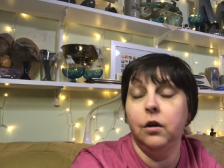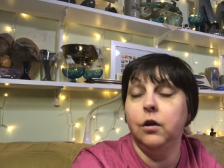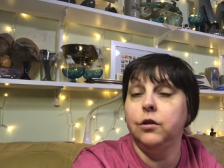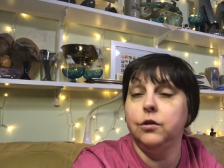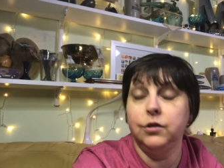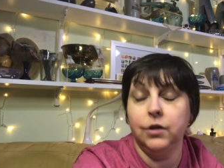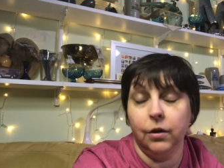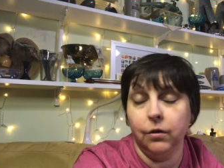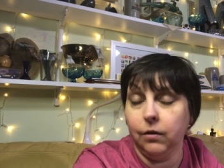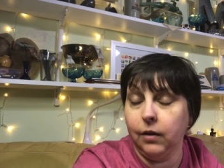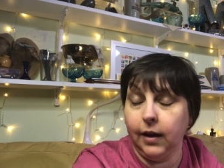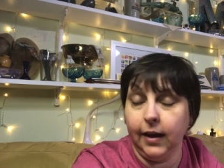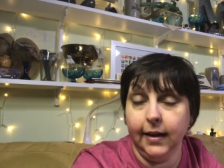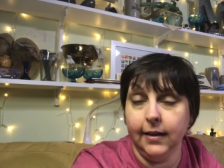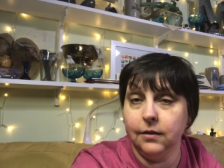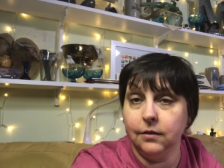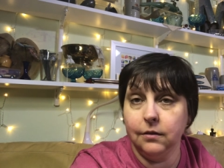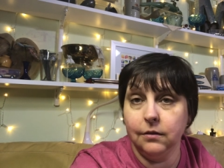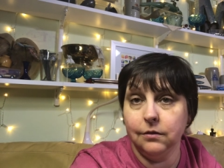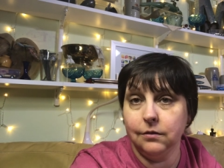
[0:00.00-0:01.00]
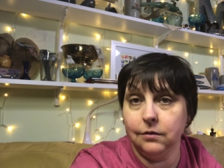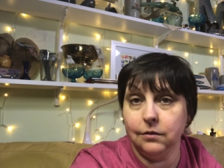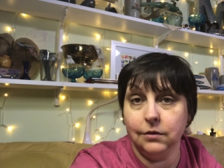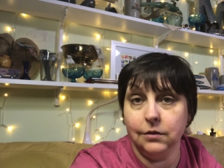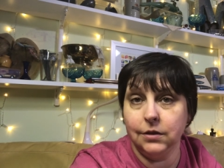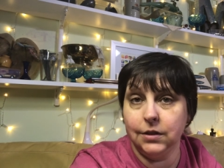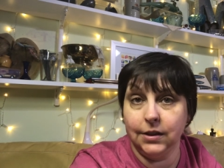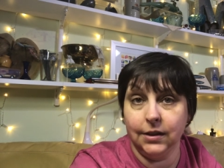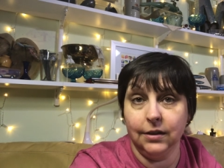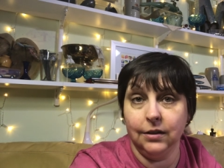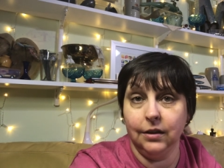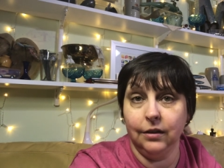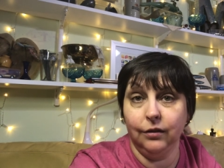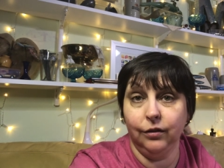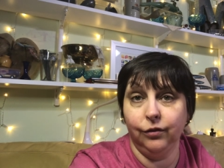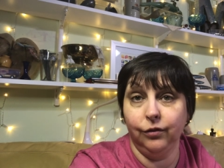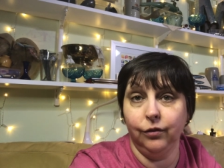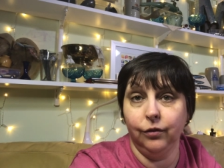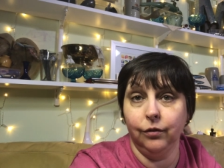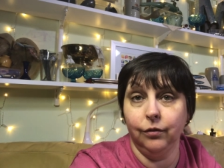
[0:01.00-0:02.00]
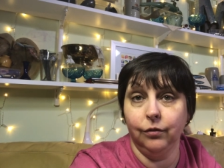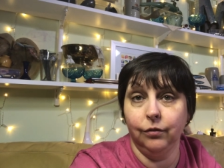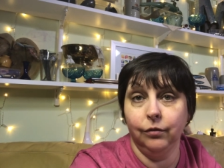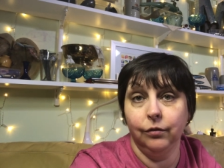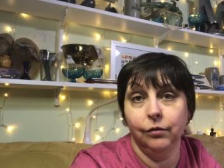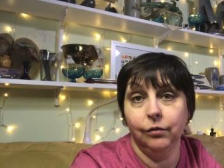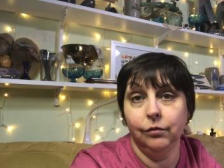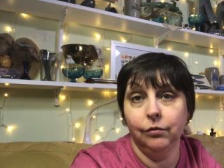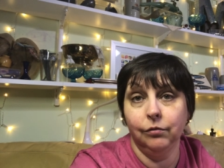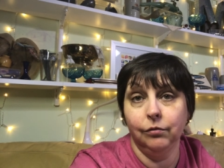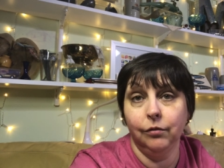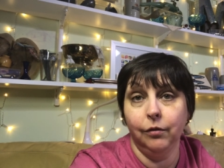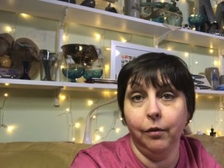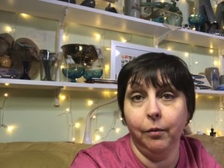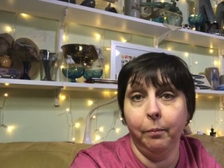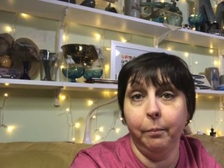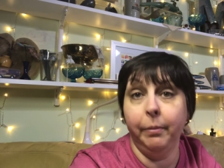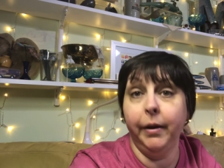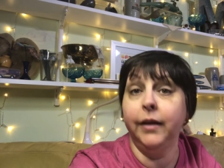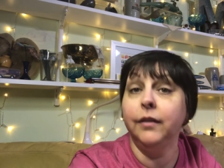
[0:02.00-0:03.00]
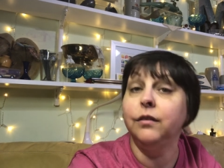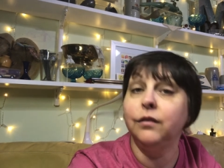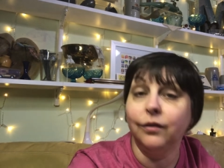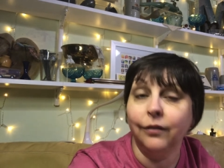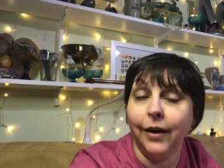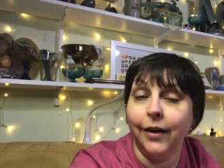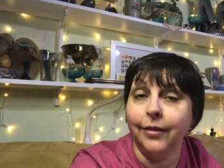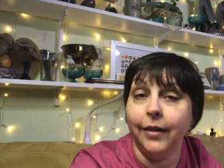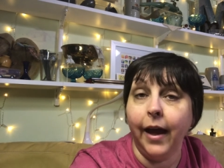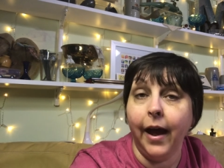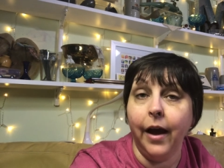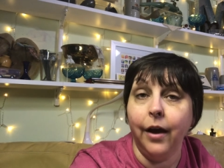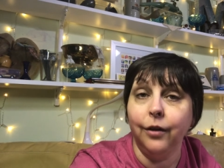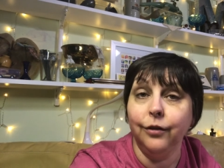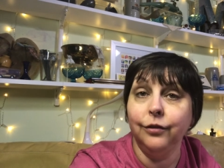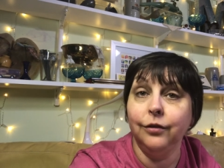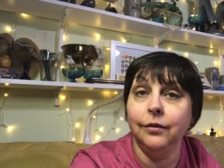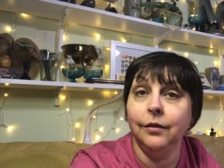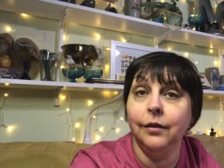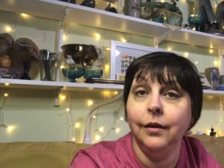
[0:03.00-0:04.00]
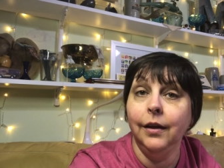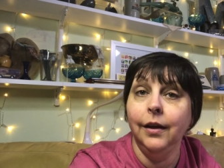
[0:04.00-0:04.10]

don't get to just putz around the house.